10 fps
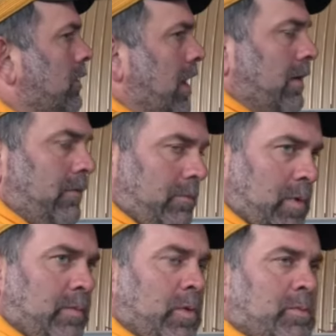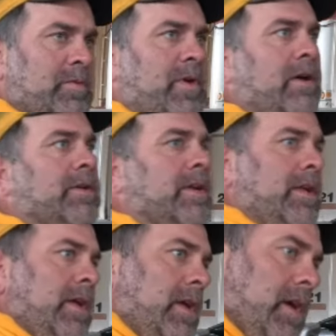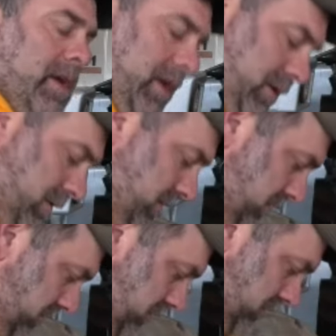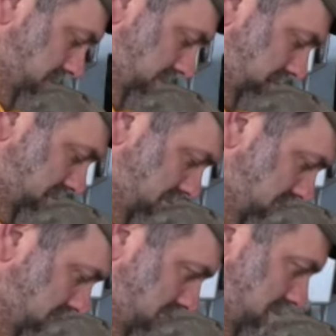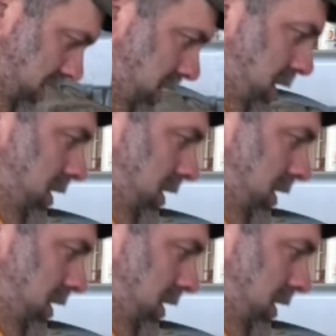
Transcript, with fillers: Yeah, when we when we found it. Because she had again, the scar. So, yep. The wound.